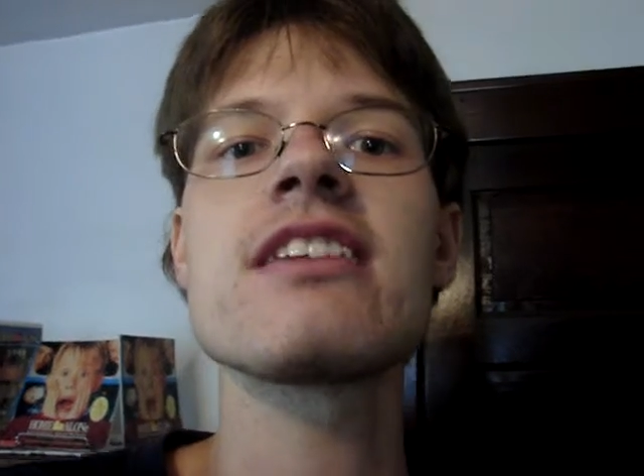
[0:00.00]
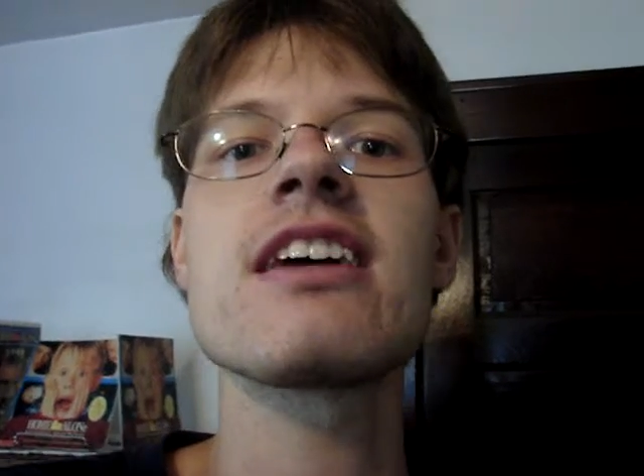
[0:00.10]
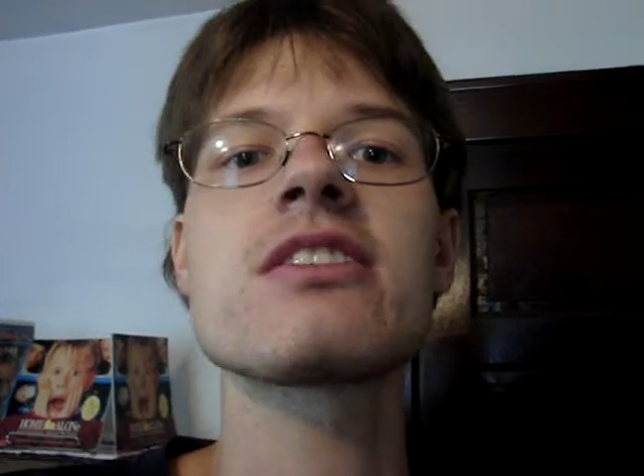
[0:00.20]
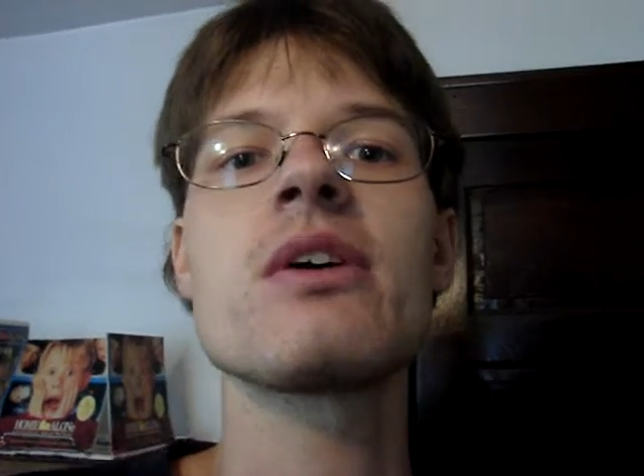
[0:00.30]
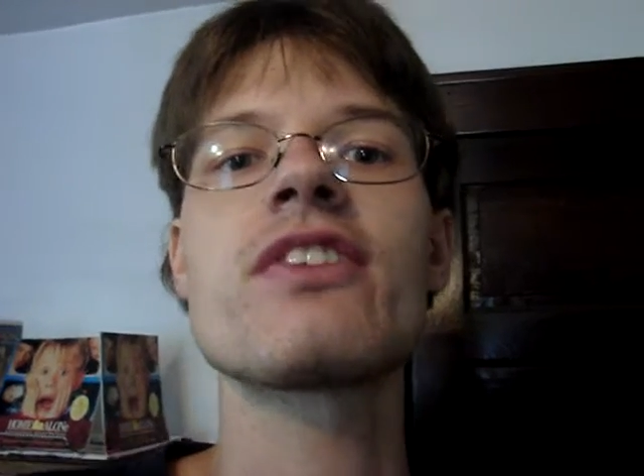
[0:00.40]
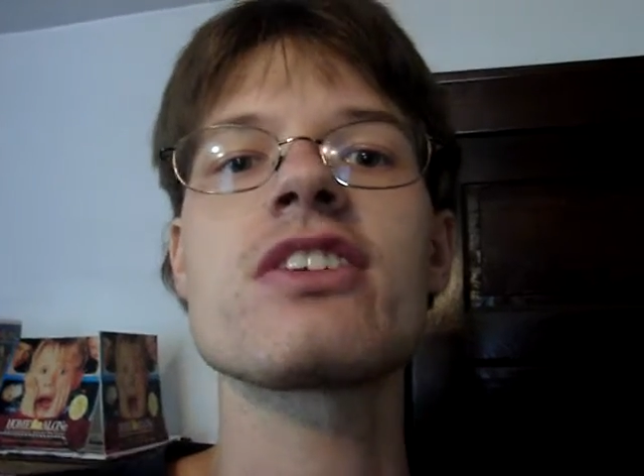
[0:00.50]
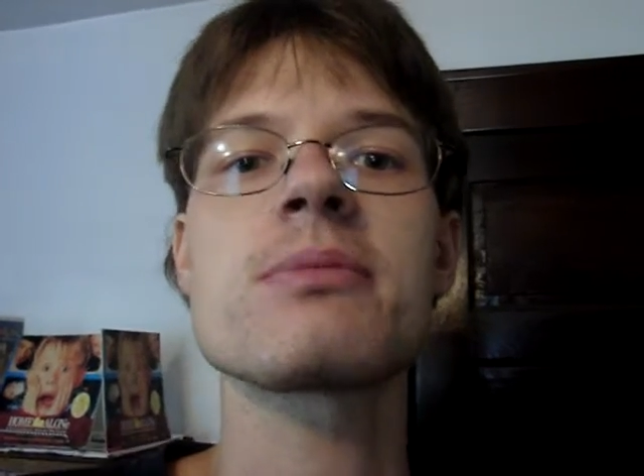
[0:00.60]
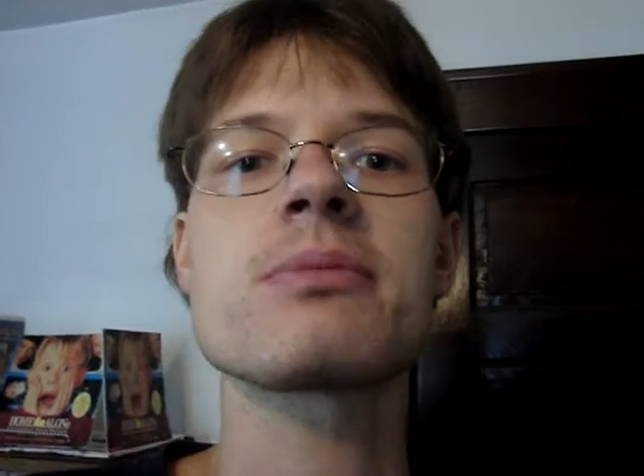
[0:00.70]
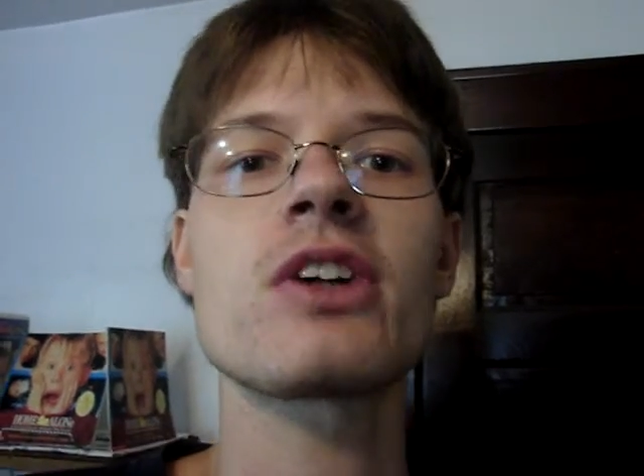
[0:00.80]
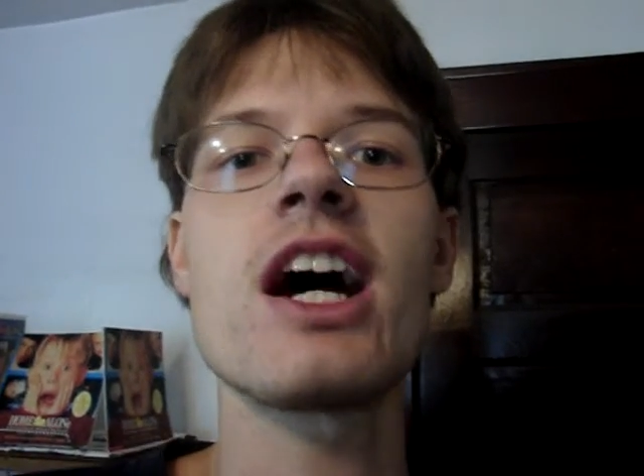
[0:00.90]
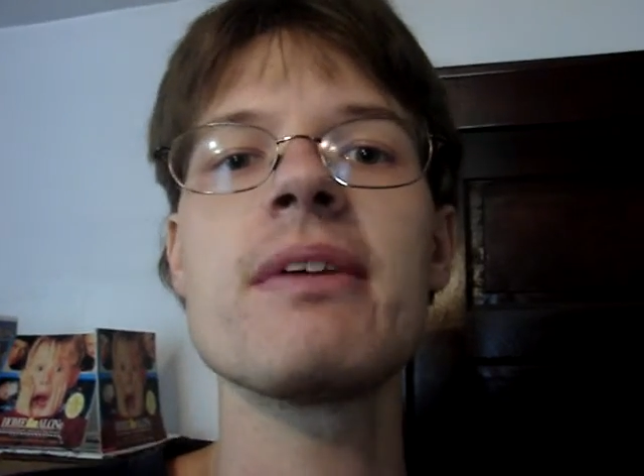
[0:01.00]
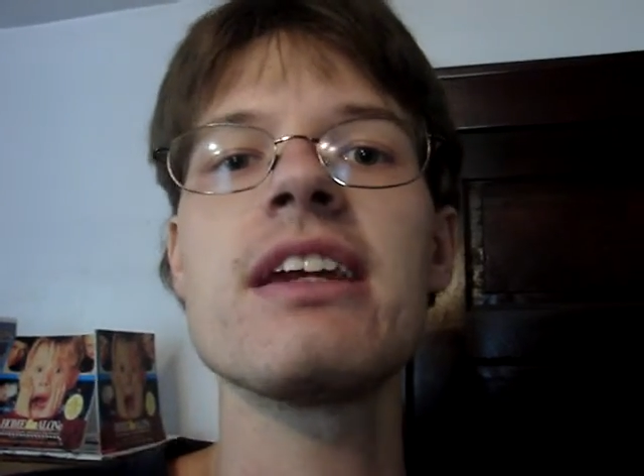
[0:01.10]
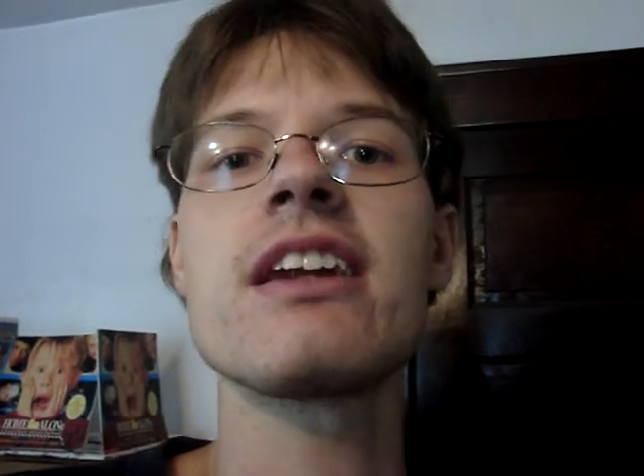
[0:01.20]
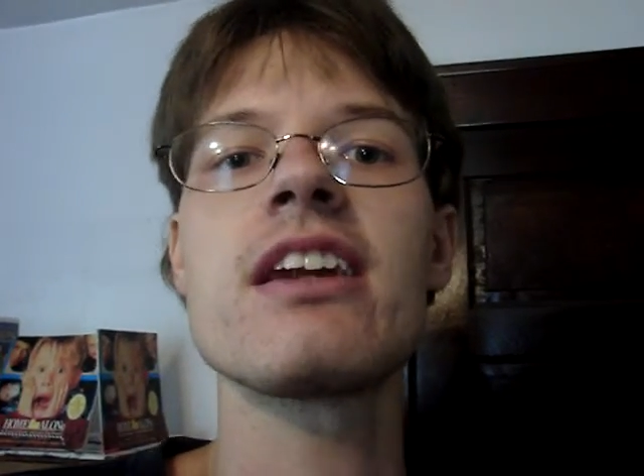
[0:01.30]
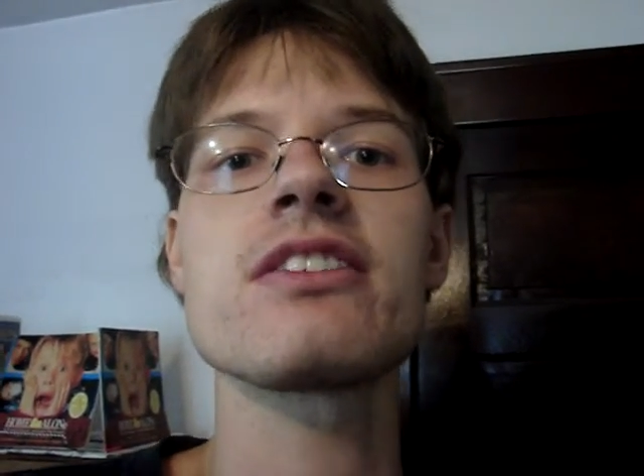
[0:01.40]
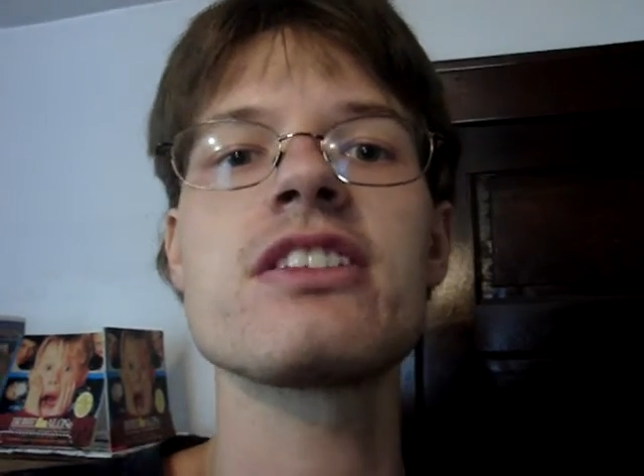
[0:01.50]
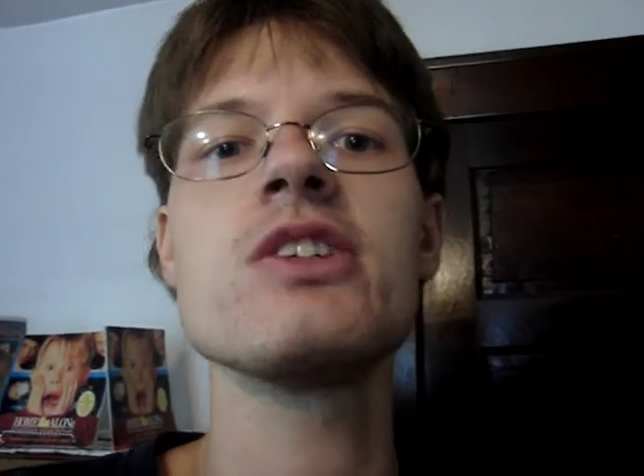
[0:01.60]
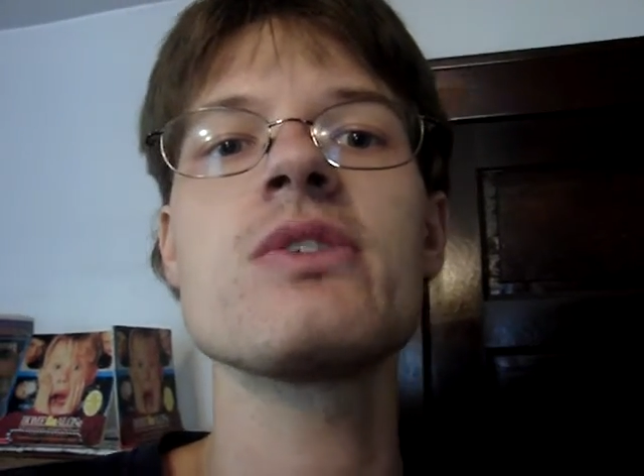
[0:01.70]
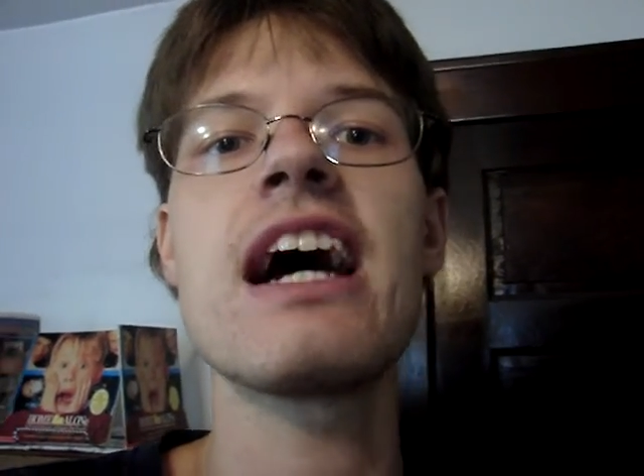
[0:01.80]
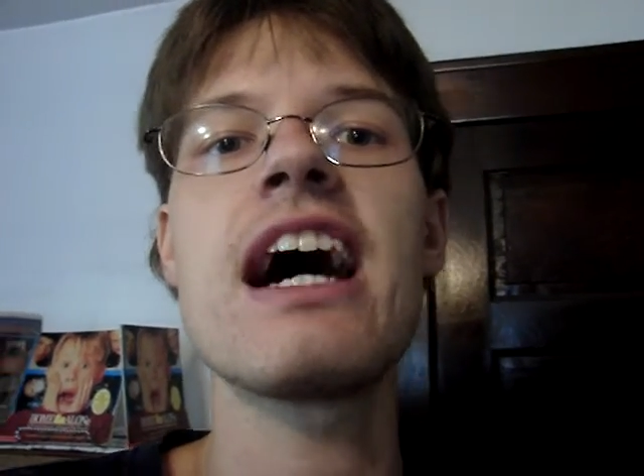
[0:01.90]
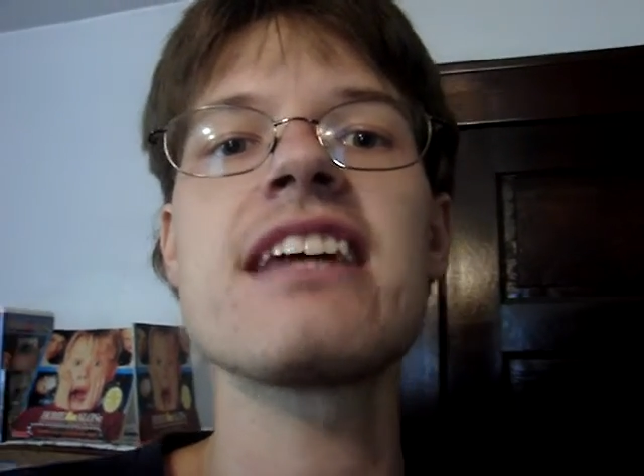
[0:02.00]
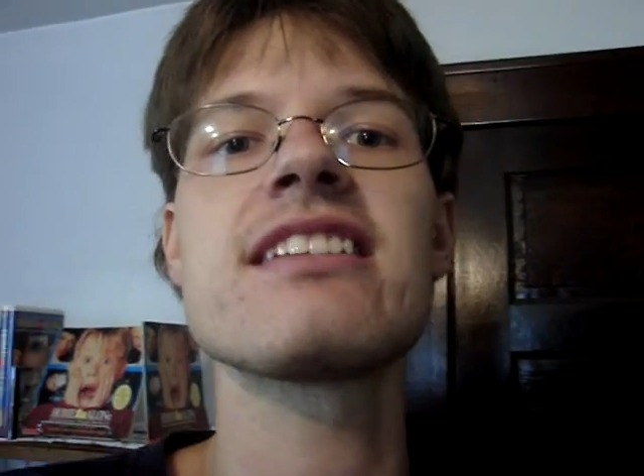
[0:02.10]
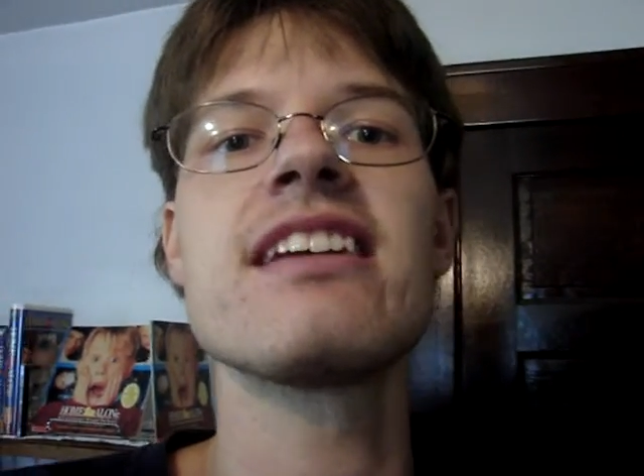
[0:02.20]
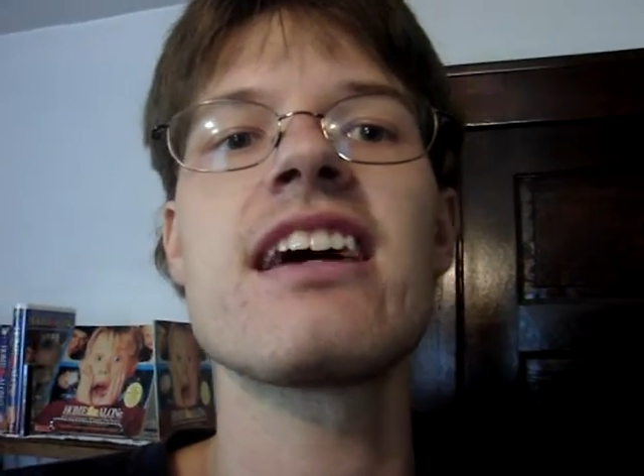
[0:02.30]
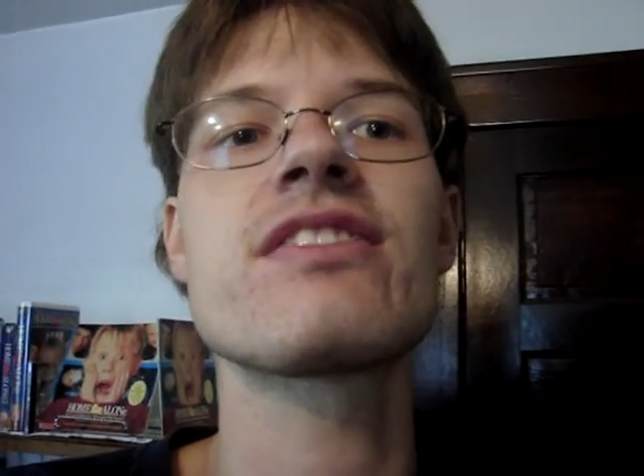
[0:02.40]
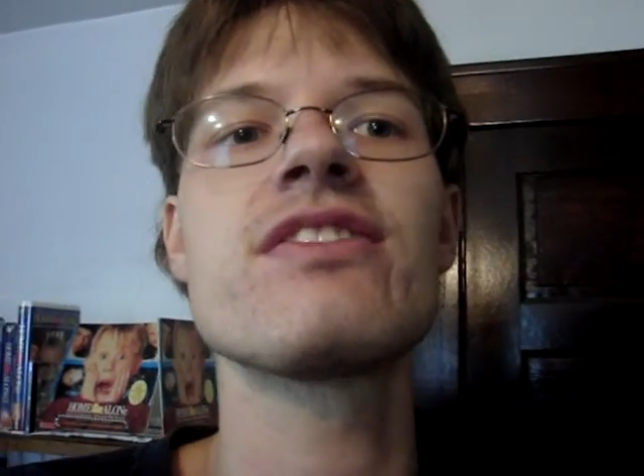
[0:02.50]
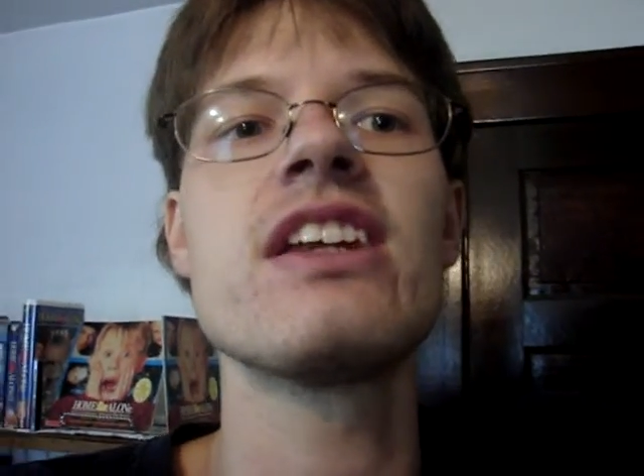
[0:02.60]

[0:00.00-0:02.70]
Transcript: Thanks everyone for subscribing, and I'll see you guys in the next